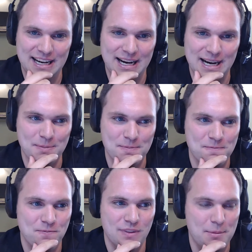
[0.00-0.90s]
um,
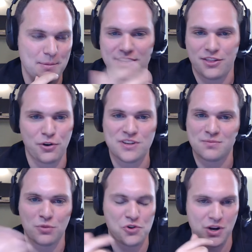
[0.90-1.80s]
I'm just going to throw you some
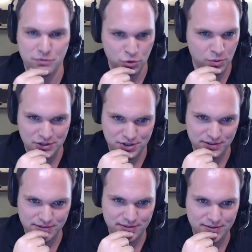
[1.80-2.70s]
more general
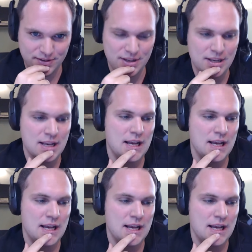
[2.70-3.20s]
questions. Sure.